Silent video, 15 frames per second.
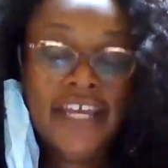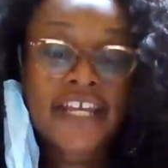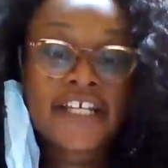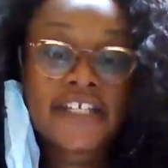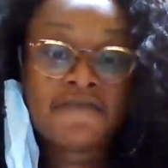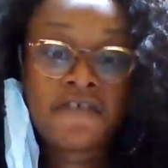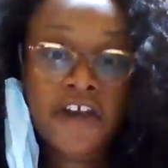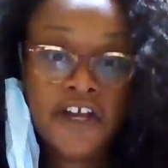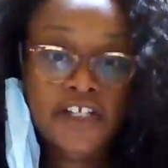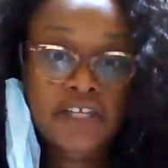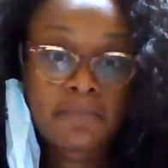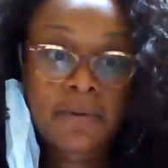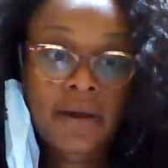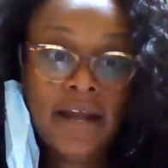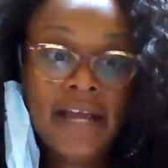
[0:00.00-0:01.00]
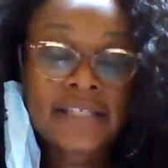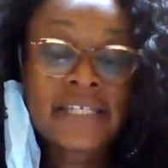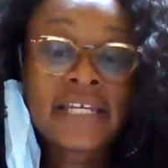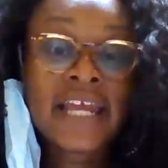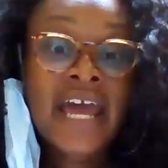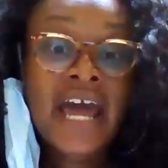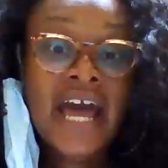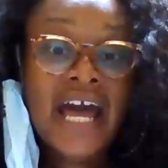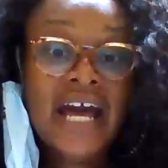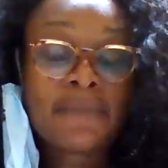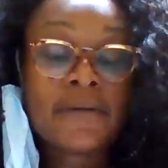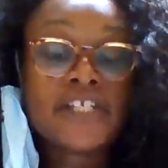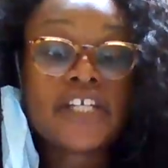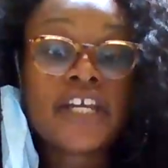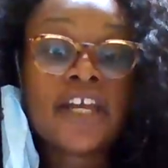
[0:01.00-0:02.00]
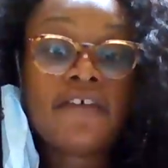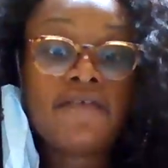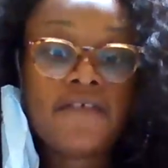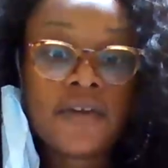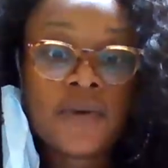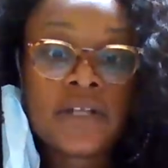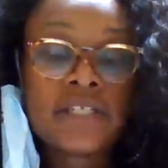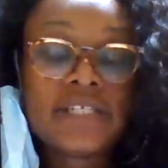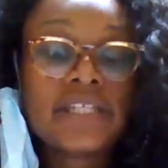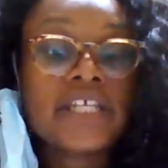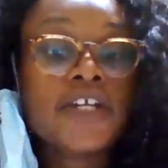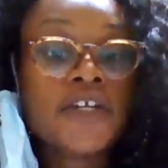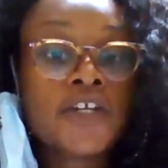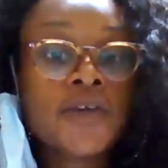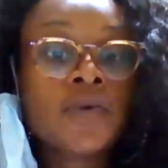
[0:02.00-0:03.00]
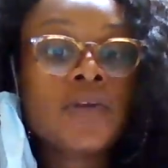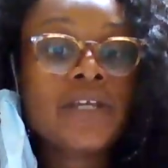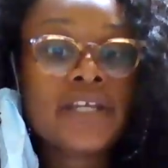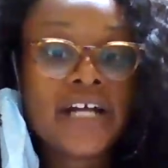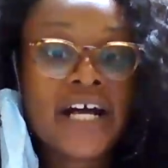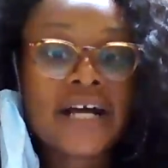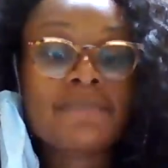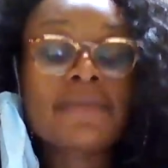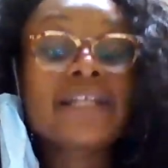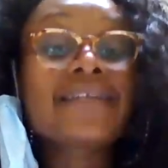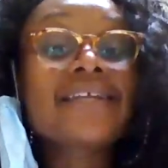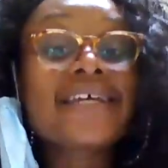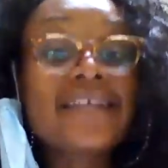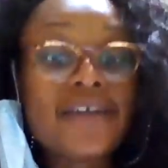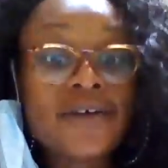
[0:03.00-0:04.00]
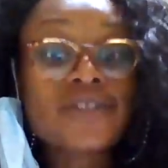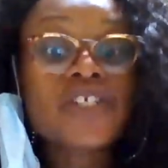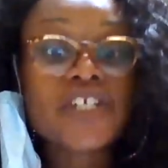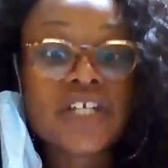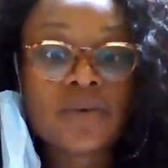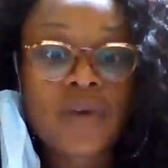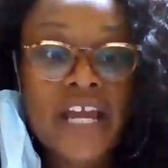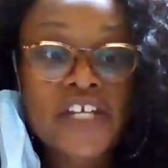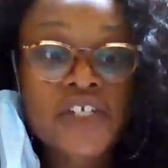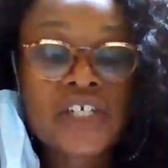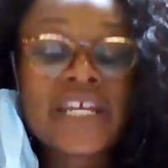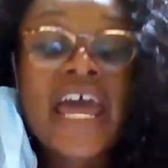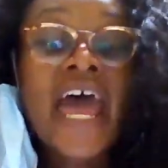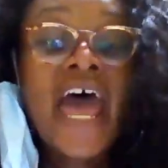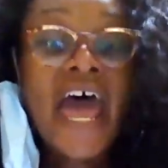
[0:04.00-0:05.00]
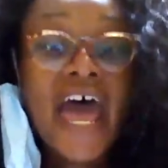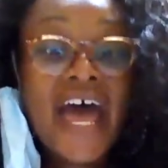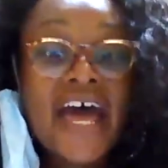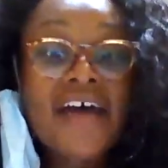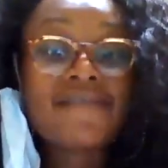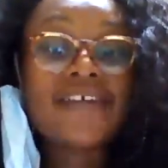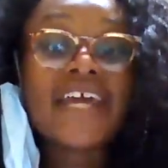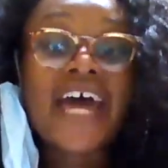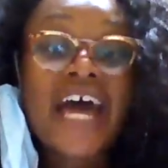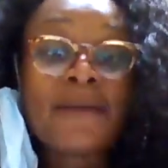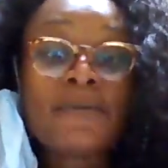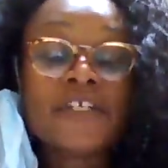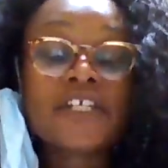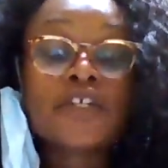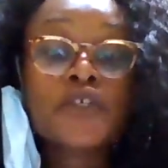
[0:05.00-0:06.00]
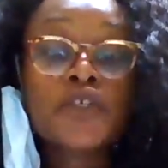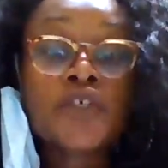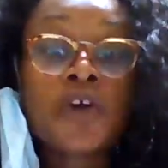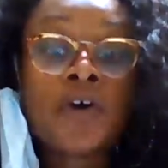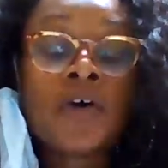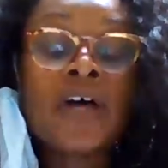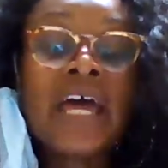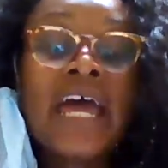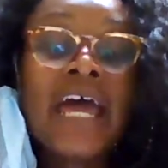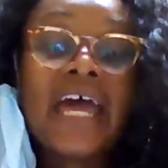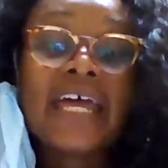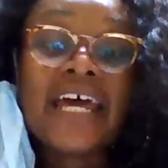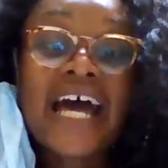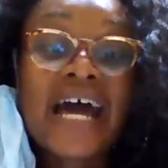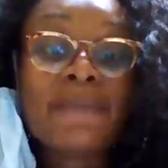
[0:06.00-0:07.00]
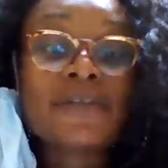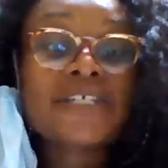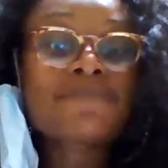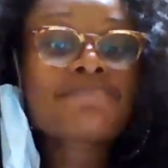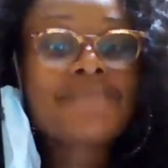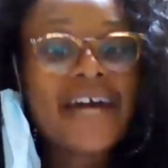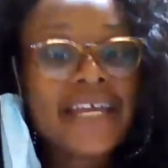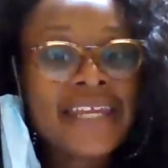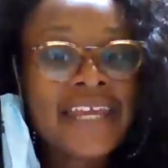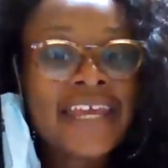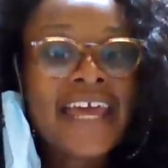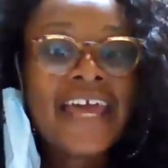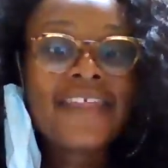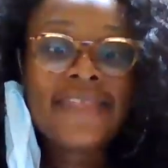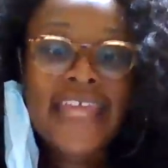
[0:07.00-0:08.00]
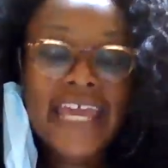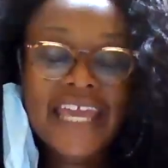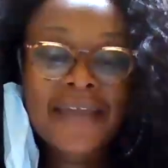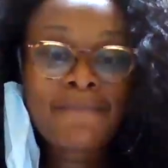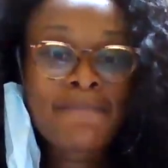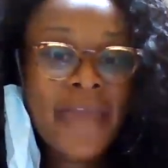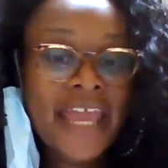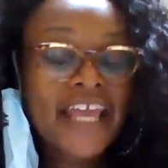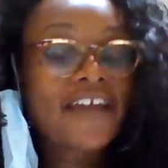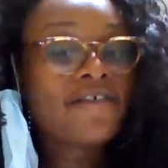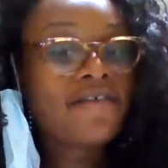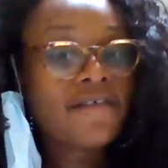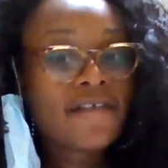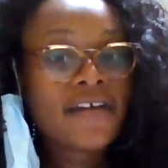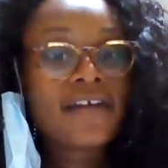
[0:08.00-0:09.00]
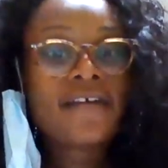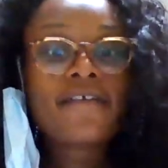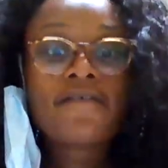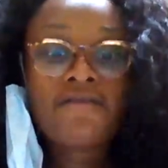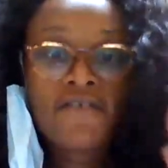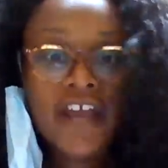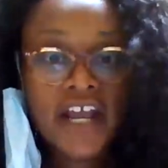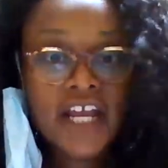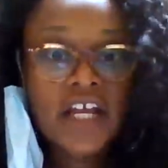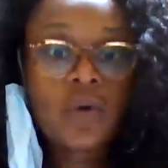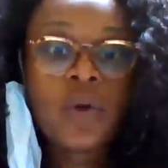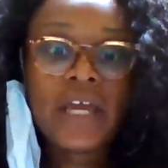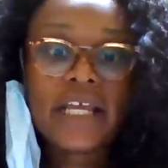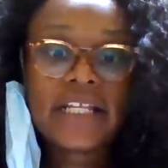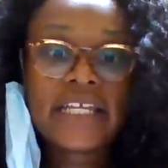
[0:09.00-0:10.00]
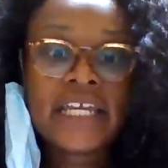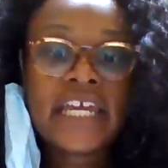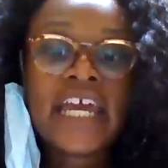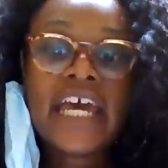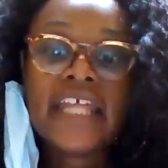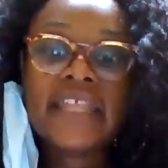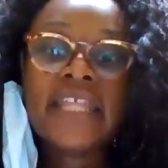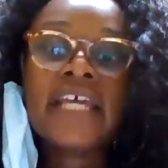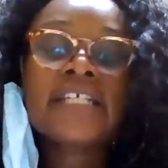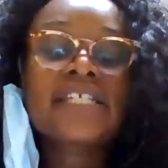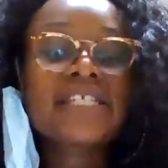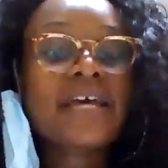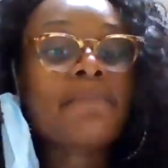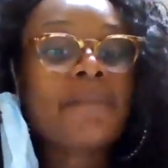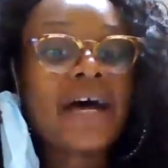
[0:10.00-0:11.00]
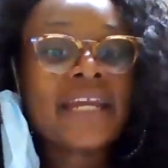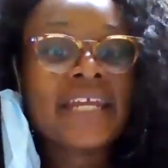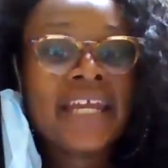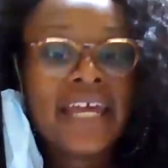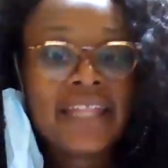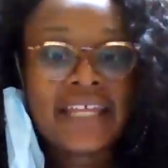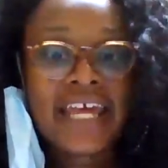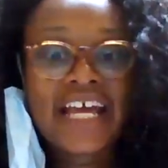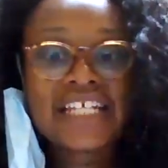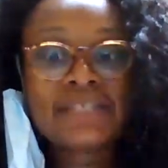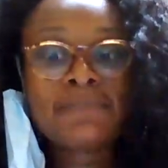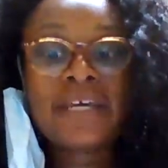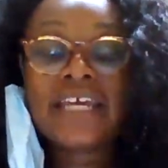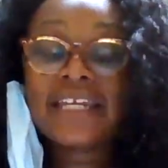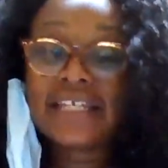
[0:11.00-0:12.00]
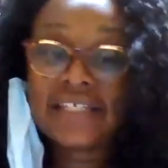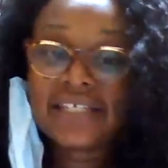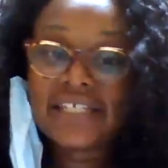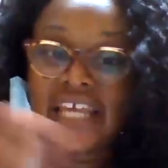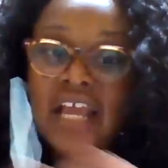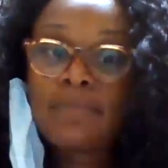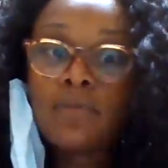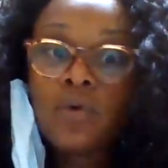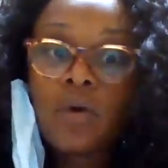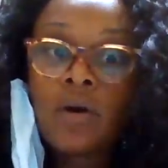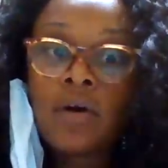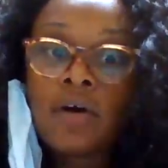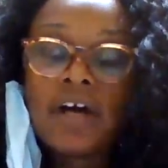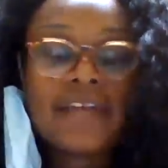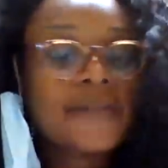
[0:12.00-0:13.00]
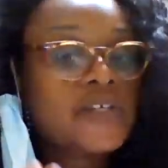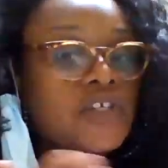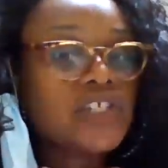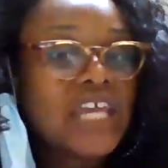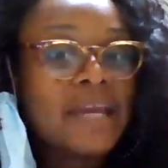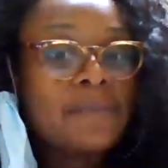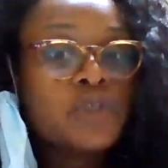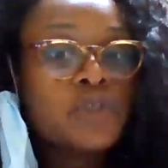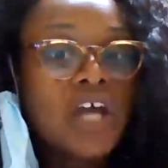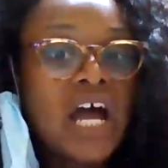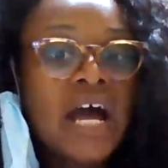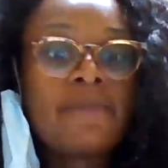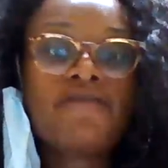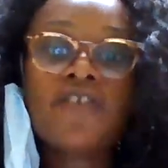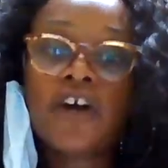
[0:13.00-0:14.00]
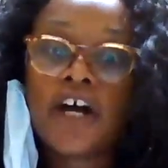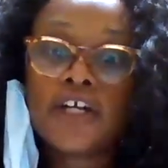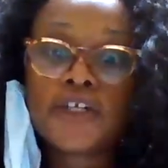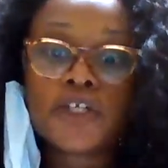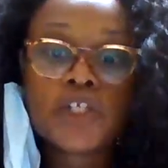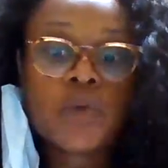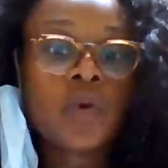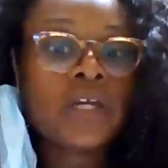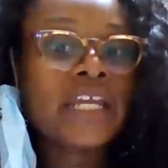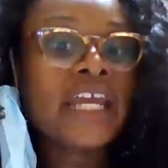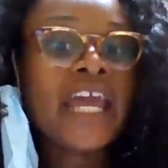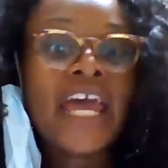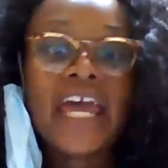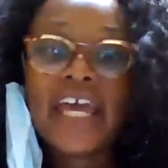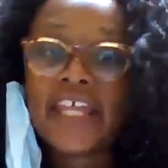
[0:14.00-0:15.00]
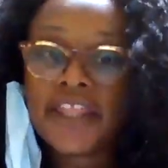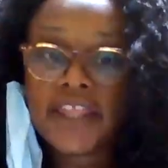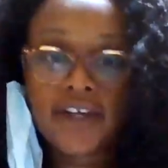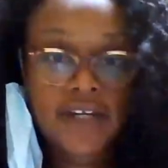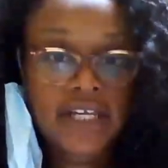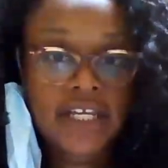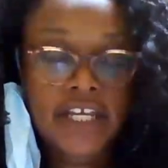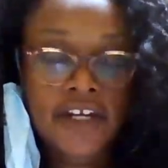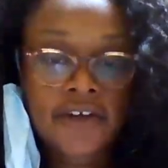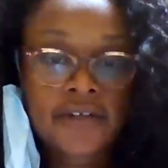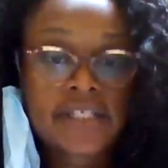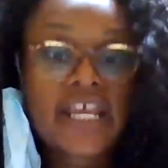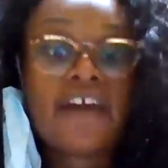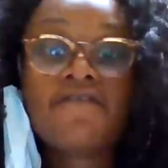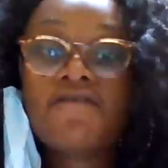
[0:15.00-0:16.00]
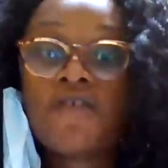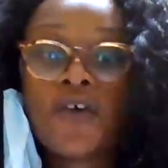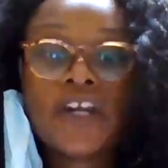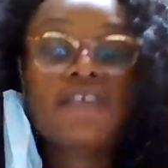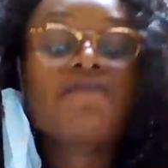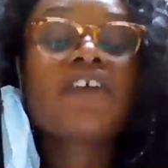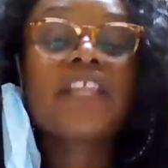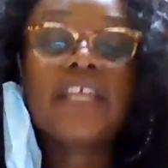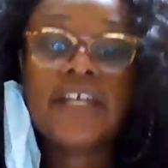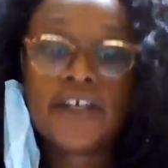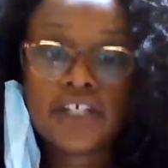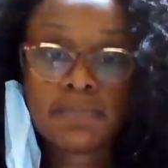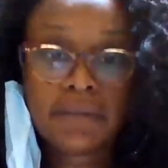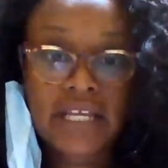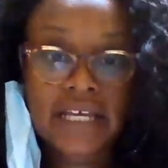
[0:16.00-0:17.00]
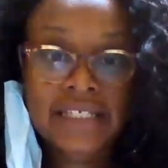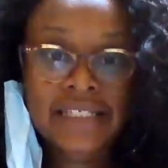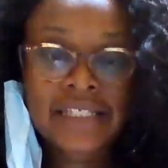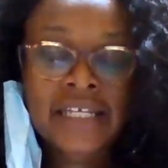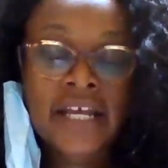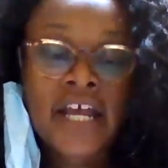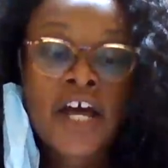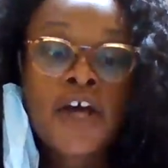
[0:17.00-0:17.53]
It is very surprising how much influence the new young millennial generation have and how much control and how much money they can make very quickly than somebody that has been in the same role and the same job for under 20 and 30 years and 40, 50 years plus.